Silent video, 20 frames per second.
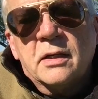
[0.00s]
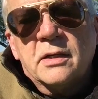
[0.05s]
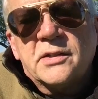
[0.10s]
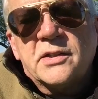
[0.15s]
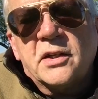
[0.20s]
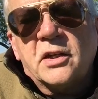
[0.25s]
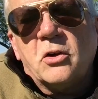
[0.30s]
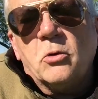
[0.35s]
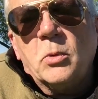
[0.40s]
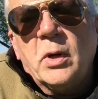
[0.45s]

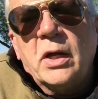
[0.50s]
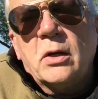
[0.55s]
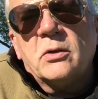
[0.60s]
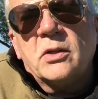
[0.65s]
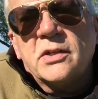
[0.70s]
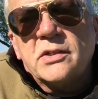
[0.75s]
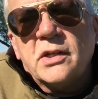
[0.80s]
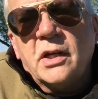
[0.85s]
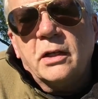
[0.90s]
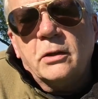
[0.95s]
Stick
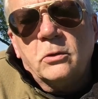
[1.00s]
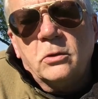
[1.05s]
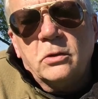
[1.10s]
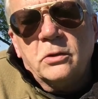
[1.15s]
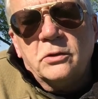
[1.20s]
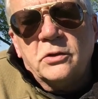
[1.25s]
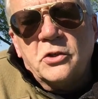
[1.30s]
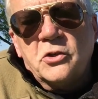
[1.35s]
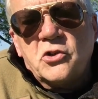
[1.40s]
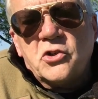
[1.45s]
around as I
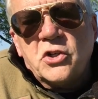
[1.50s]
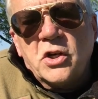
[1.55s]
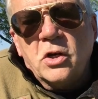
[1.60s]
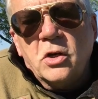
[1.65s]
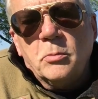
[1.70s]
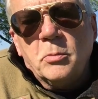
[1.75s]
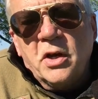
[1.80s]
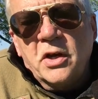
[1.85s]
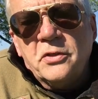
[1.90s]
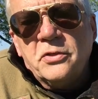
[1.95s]
learn to
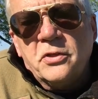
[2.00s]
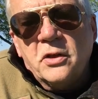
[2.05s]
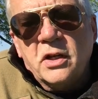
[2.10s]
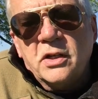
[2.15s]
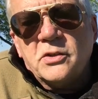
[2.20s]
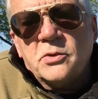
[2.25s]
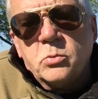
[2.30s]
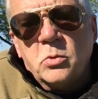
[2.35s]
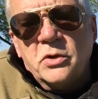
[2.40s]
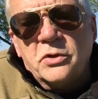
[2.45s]
share my
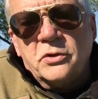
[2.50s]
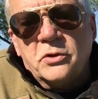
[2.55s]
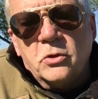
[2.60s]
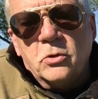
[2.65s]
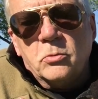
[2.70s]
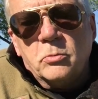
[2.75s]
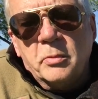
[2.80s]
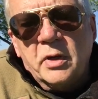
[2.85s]
thoughts with you.